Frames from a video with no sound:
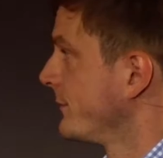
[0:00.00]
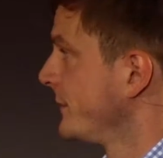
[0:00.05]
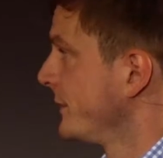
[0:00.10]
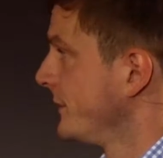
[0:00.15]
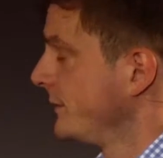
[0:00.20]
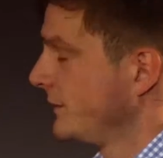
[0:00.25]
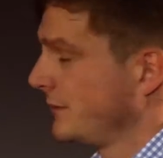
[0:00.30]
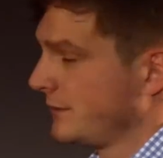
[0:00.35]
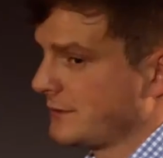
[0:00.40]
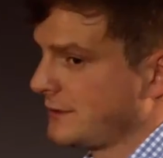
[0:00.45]

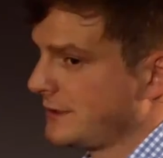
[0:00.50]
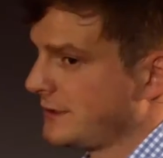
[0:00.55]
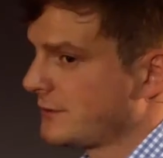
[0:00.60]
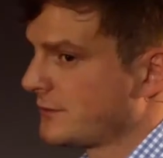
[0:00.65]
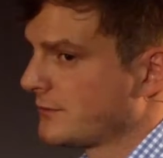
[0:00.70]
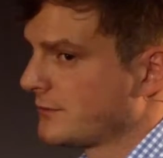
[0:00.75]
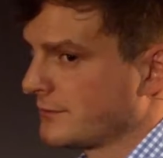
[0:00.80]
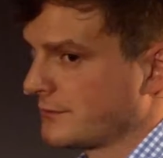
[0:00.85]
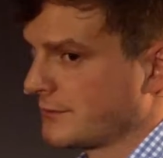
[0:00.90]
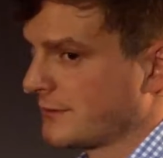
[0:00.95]
You need
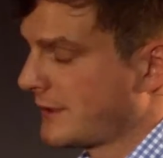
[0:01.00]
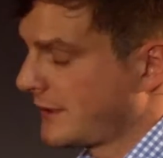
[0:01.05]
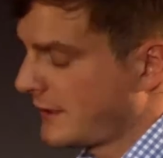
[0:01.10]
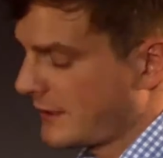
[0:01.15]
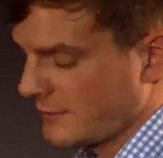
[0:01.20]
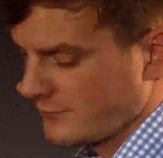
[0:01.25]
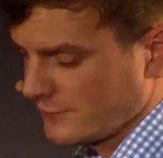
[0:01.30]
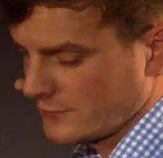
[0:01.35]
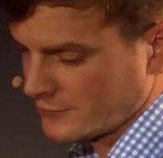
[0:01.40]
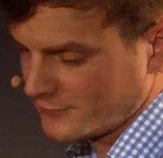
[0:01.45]
to
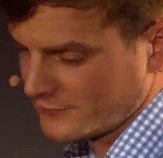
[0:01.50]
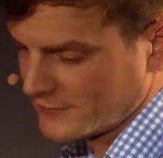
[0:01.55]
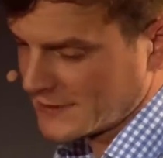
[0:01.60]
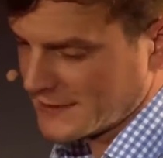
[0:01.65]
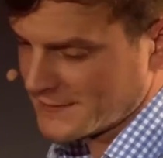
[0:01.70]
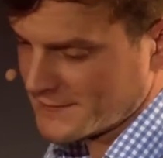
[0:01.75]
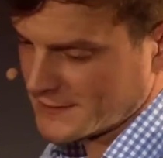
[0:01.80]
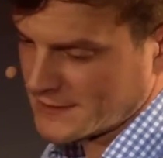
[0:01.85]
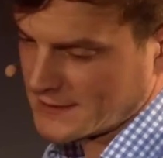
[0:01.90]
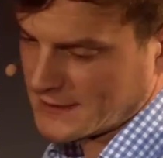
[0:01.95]
have your
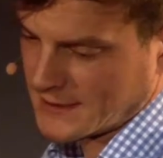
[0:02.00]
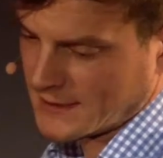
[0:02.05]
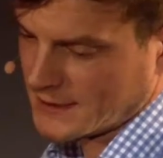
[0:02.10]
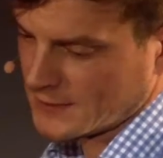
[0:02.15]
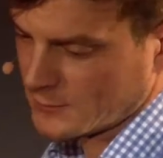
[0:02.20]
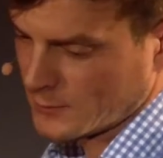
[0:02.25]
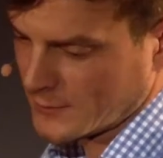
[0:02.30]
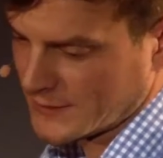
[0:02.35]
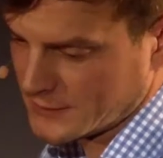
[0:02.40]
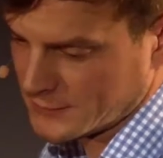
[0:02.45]
files at
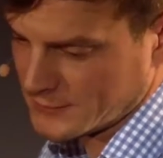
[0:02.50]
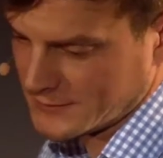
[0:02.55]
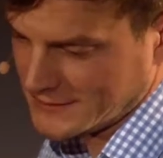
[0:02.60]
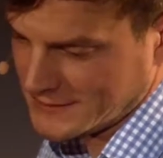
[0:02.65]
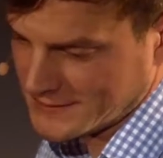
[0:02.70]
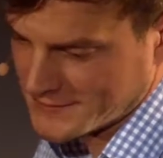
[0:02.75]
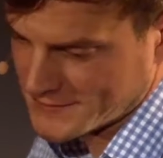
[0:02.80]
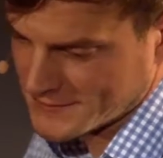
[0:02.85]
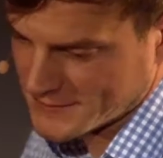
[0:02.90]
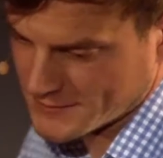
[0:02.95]
hand when you
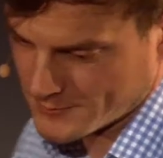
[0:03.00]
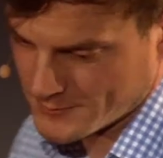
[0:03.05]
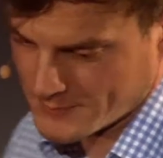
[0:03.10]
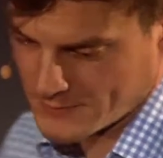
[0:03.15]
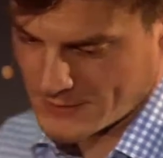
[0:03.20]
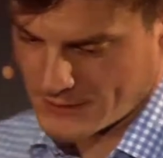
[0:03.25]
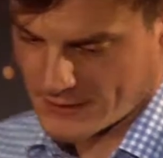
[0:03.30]
need them,